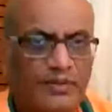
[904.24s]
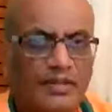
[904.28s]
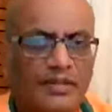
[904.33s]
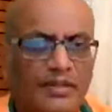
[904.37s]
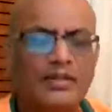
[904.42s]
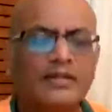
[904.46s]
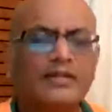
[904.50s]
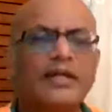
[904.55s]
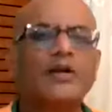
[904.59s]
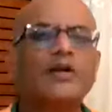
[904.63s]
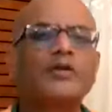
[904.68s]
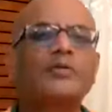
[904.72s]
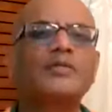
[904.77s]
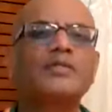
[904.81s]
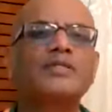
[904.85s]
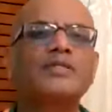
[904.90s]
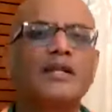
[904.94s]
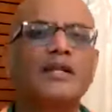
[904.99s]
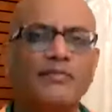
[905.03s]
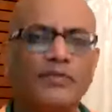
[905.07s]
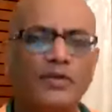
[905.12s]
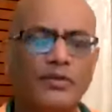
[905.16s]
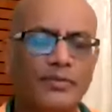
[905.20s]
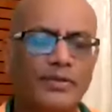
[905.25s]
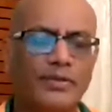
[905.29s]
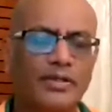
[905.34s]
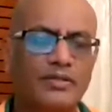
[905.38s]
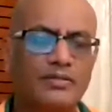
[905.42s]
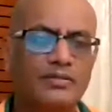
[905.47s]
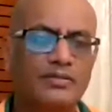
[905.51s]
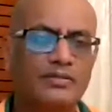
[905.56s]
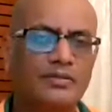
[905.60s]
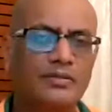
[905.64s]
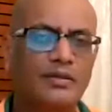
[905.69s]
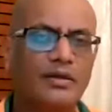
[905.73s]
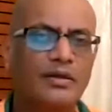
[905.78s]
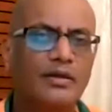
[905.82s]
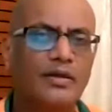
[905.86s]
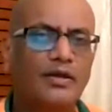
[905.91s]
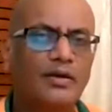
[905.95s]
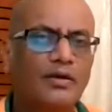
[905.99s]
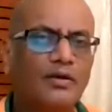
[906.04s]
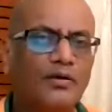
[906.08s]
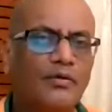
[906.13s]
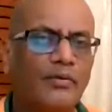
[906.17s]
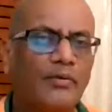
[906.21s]
it cannot be self-luminous.
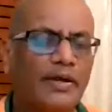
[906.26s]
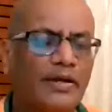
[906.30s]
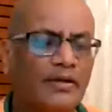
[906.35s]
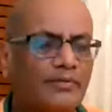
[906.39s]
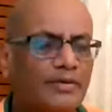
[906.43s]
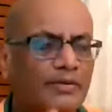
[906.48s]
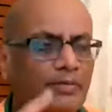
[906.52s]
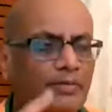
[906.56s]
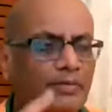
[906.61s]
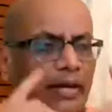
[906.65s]
When with